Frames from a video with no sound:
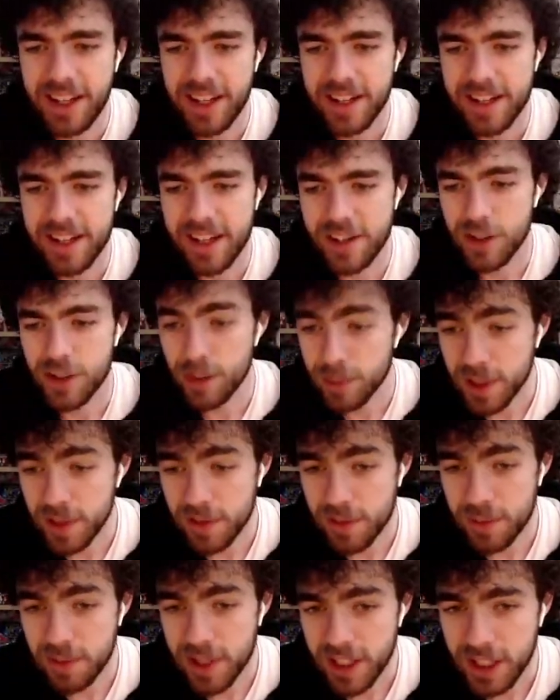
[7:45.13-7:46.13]
Now normally
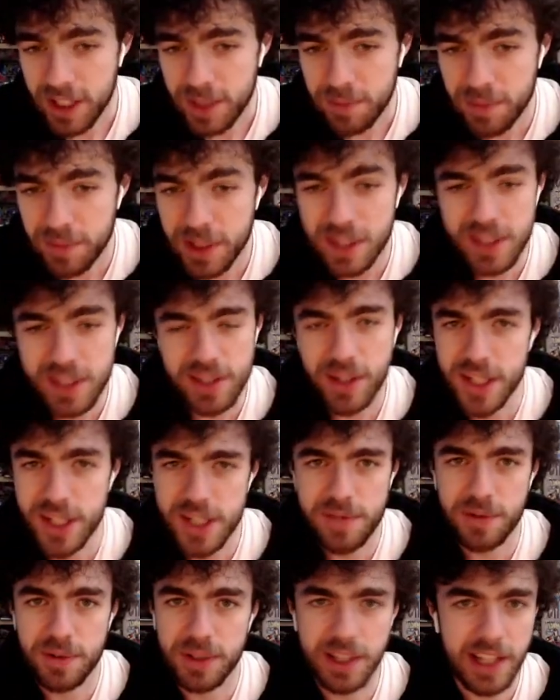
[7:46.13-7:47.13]
from here, you'd search
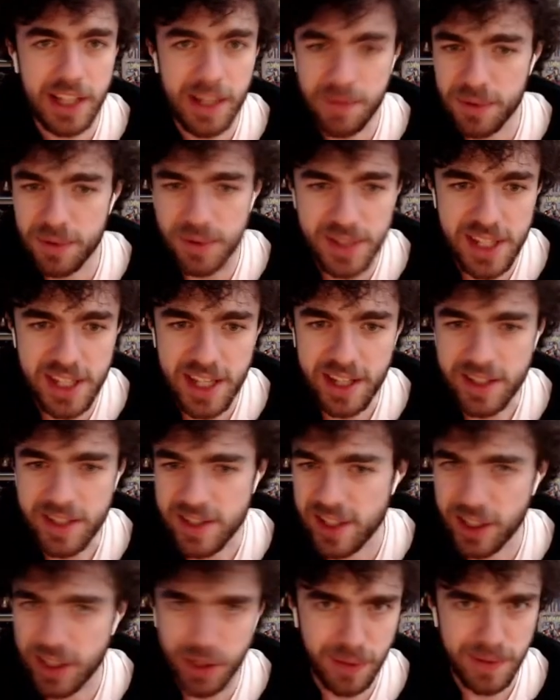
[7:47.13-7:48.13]
for level 6
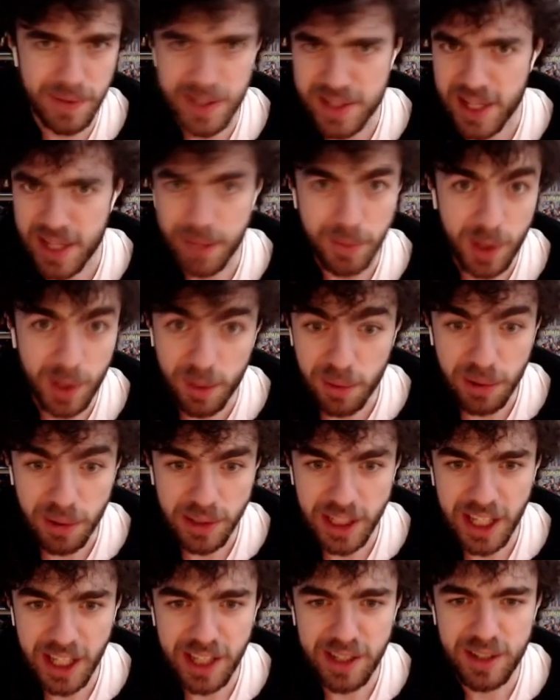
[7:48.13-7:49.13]
and then go for the same combo
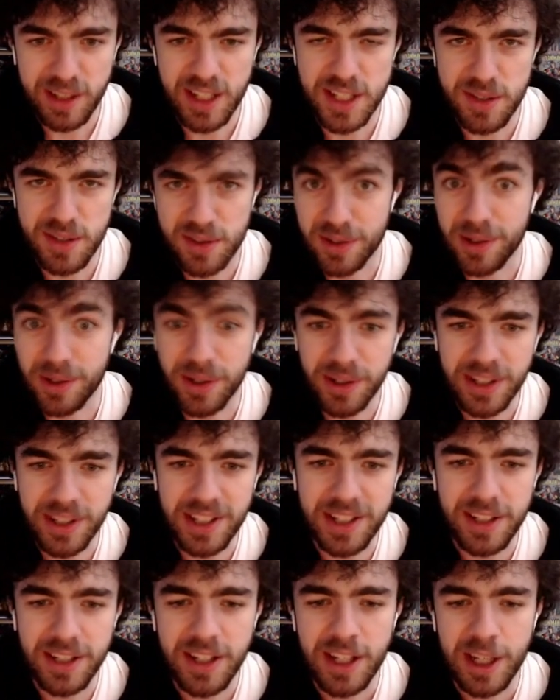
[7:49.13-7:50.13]
again as you saw
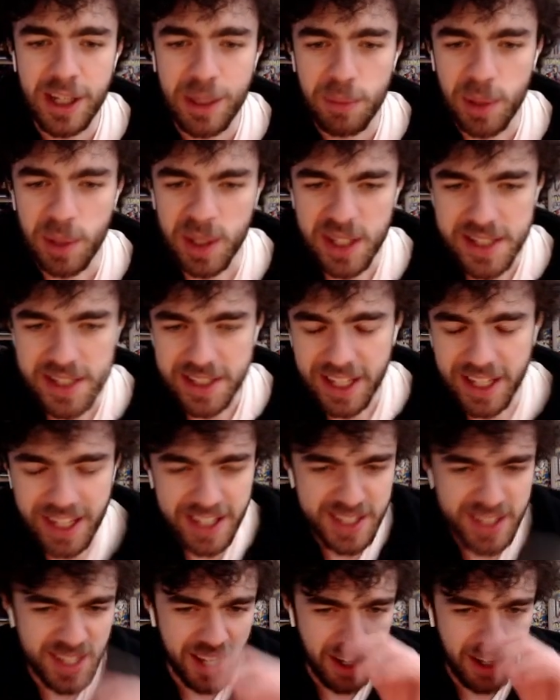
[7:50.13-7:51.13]
earlier, but in this
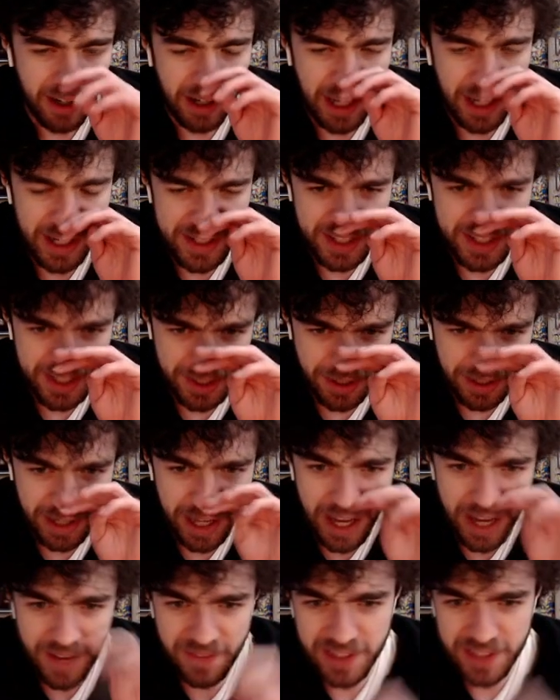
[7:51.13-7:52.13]
case, I actually don't
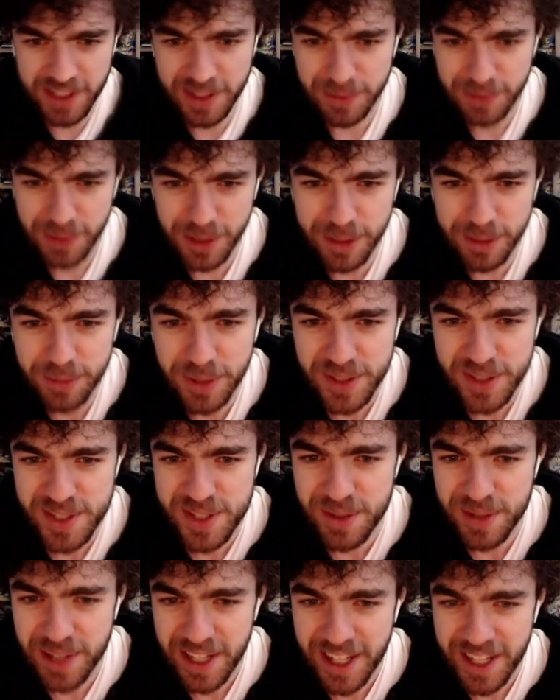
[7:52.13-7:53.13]
have another worm
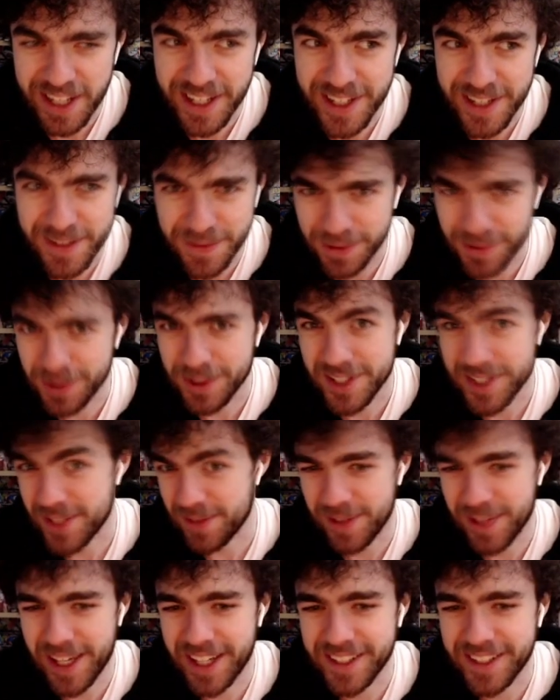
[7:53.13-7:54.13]
monster in hand for this
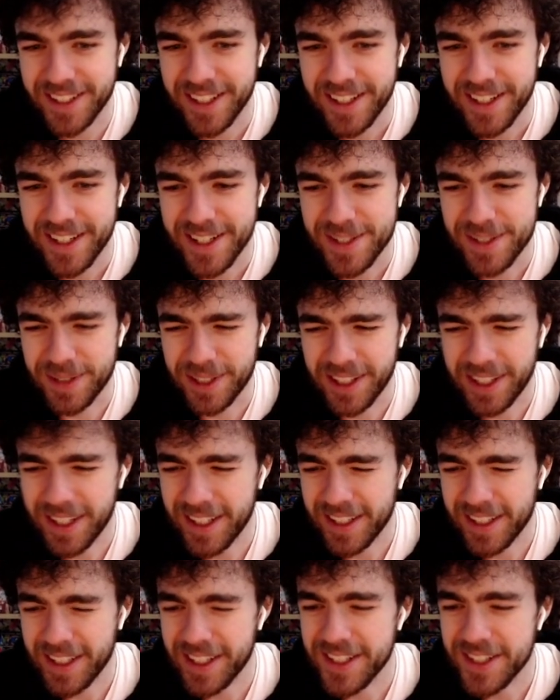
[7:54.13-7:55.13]
effect, so I kinda
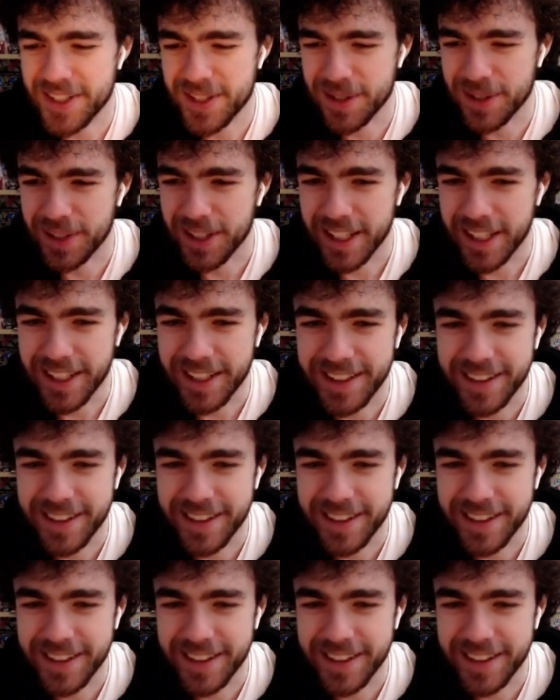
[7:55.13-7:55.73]
can't do that.